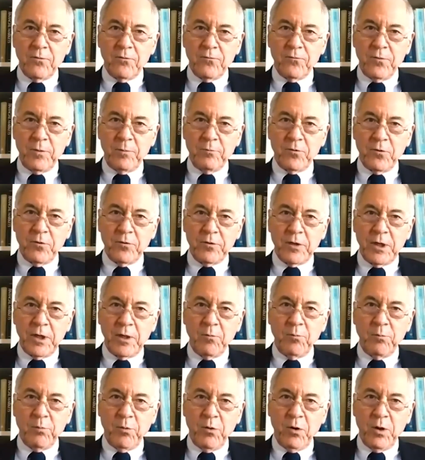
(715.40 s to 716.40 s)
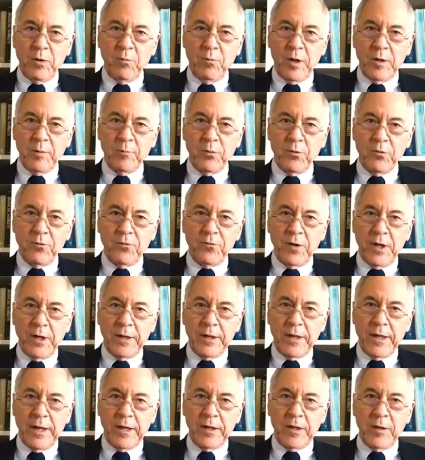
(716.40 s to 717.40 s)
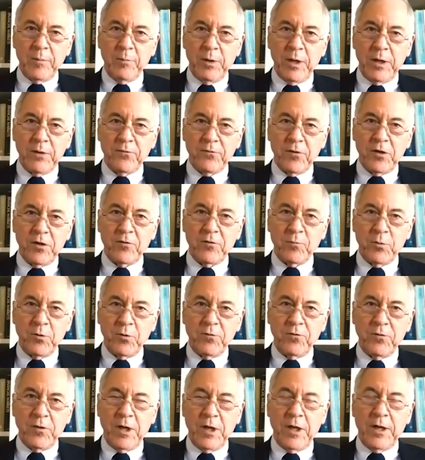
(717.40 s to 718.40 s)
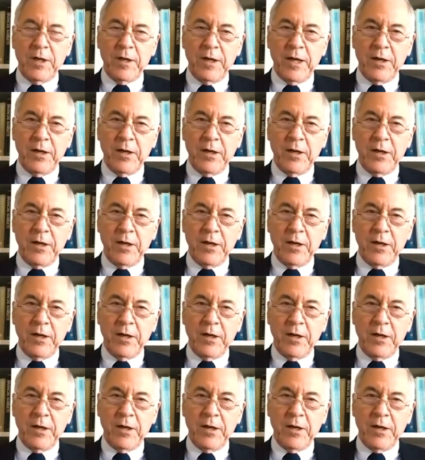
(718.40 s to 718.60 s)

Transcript: from 13.1% down to about 6%.